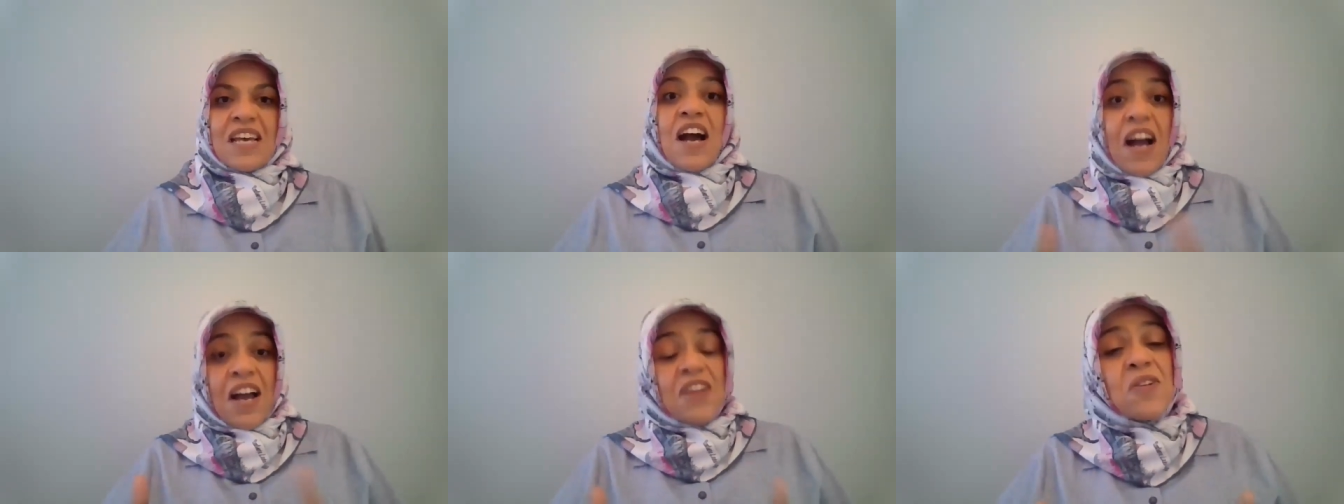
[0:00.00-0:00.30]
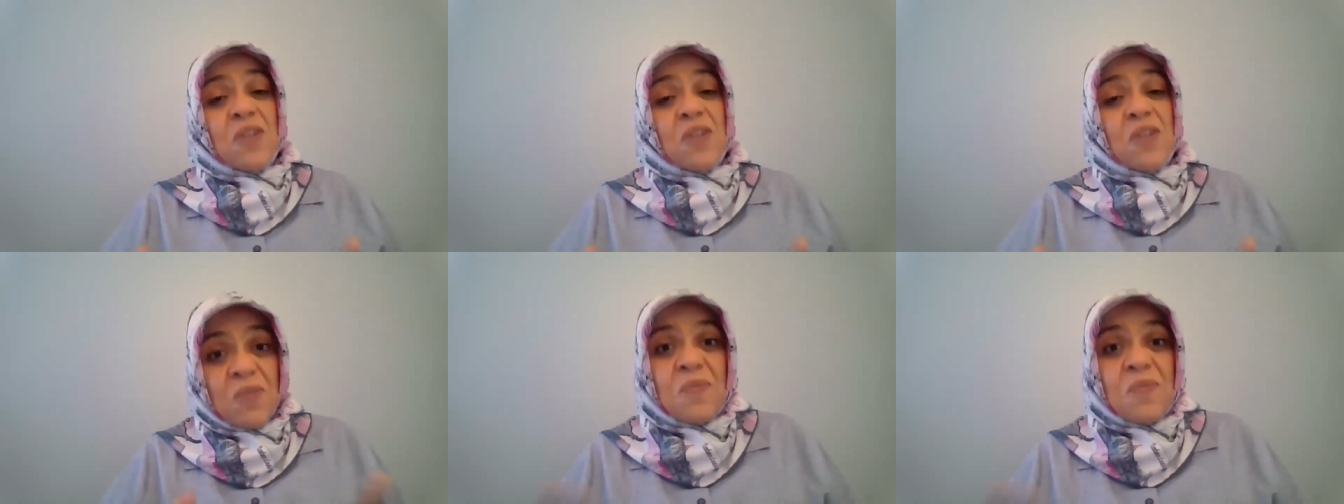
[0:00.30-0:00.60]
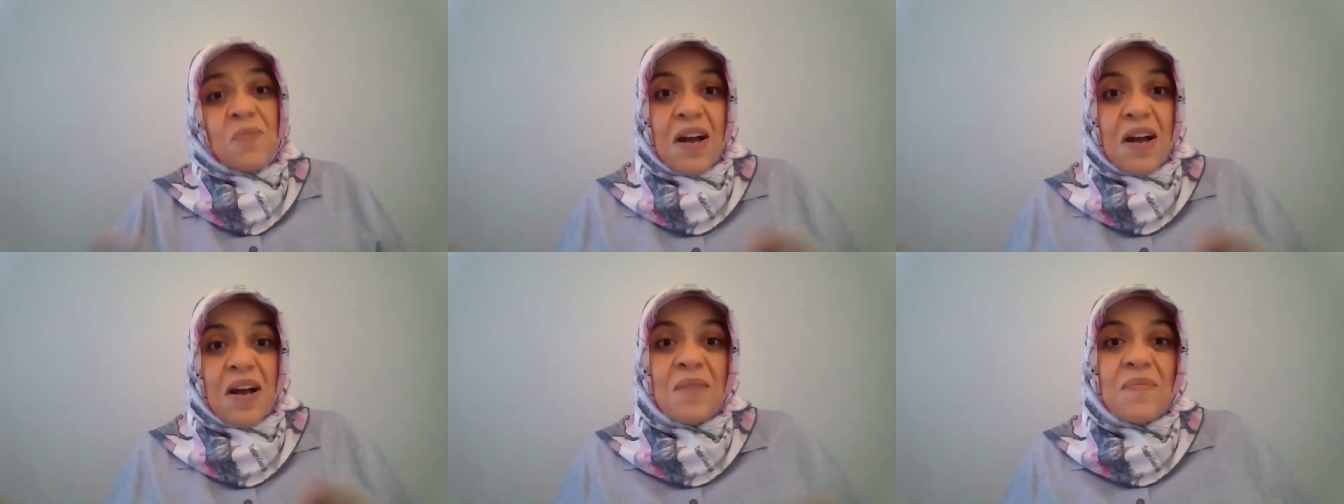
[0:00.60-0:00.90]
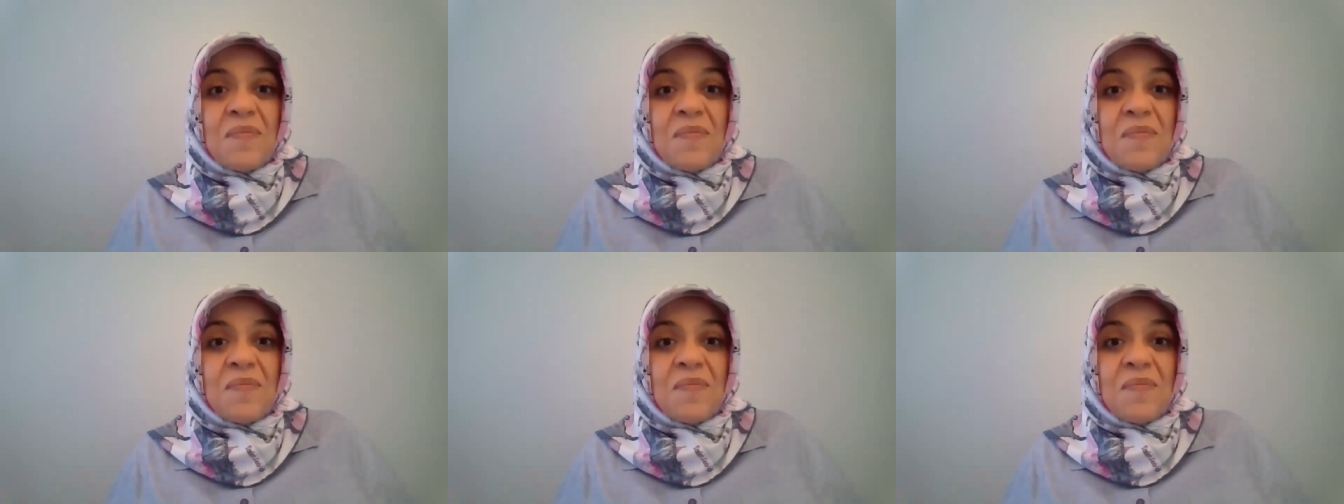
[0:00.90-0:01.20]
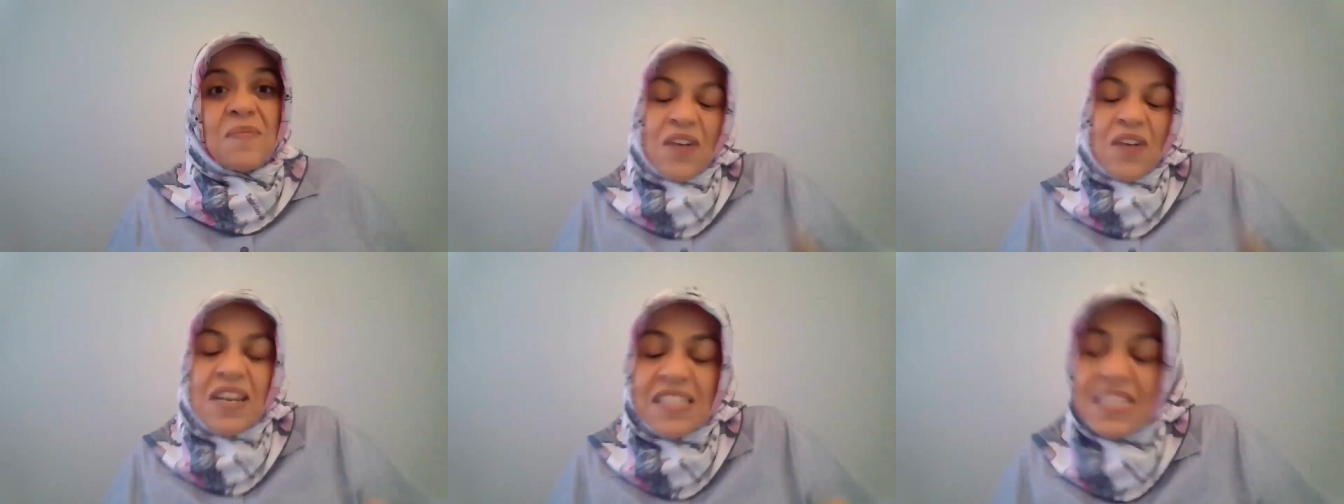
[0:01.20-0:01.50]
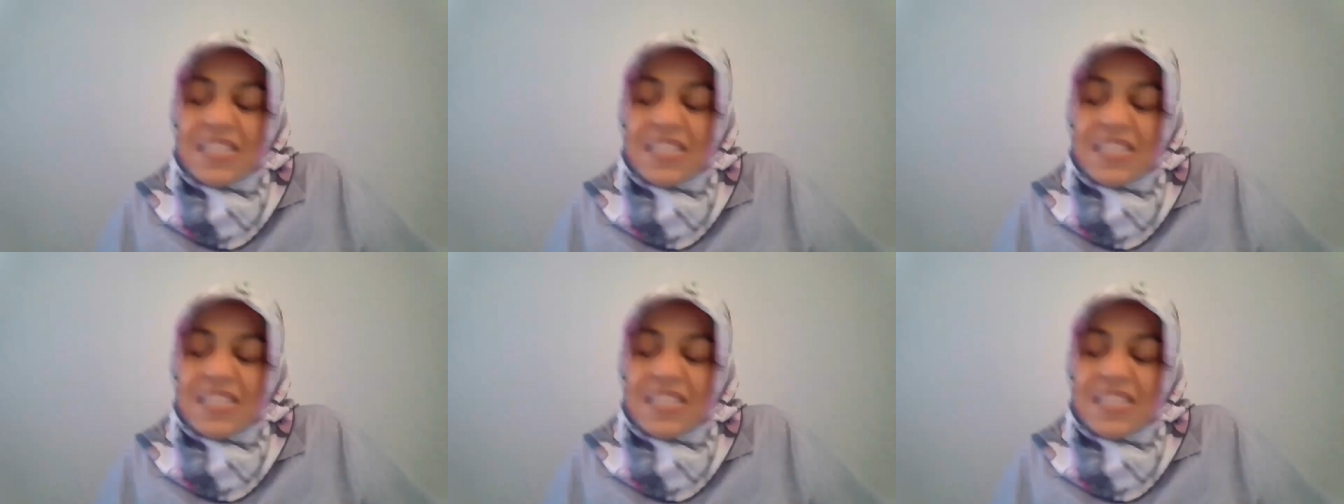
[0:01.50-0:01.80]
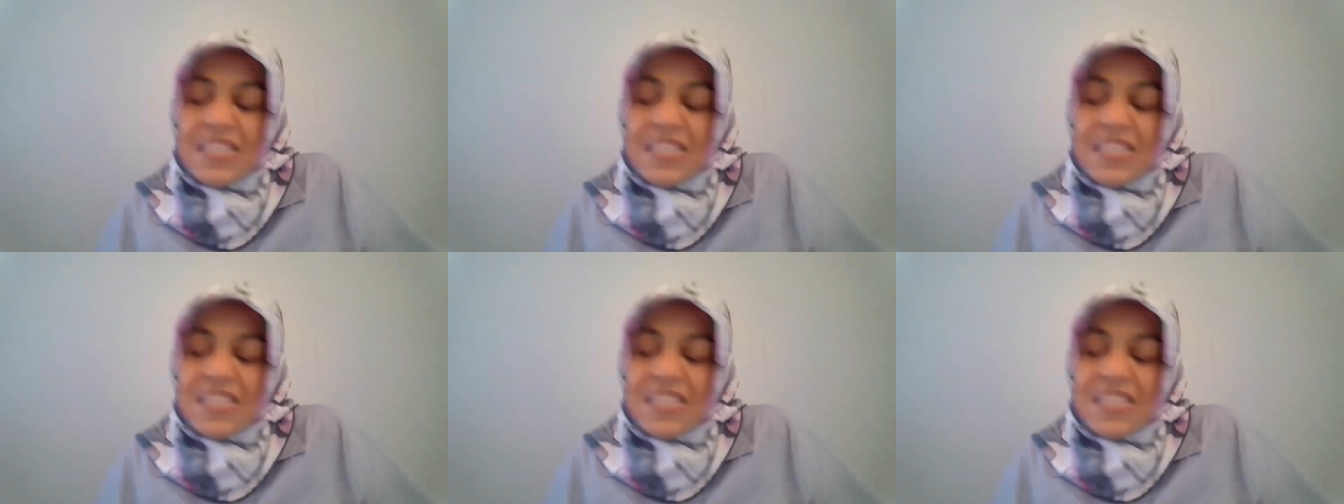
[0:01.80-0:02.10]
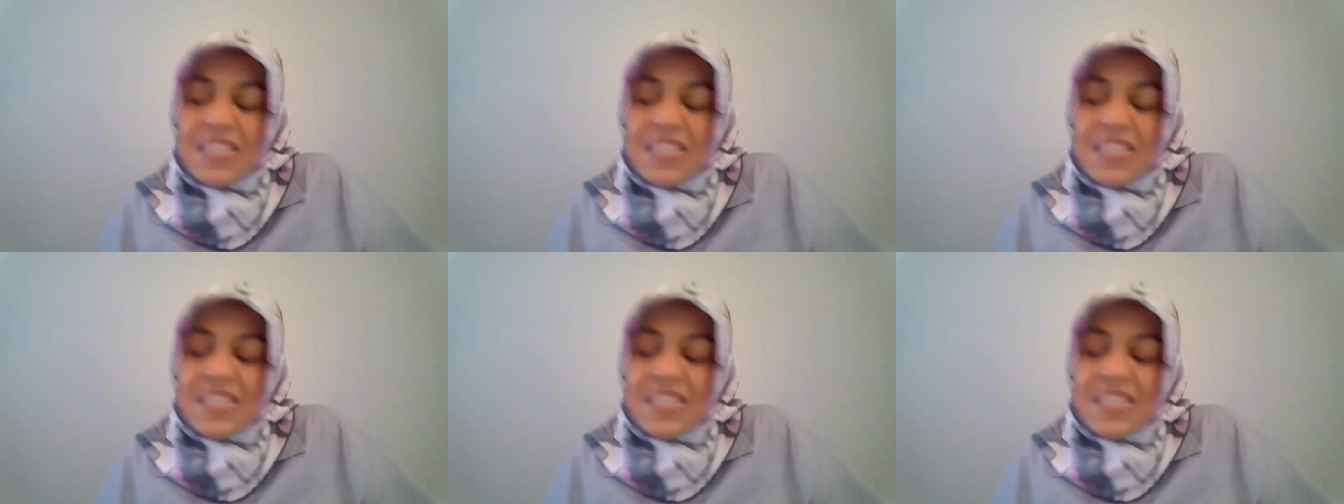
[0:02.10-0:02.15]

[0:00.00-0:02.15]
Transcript: I know, I mean, as a next step,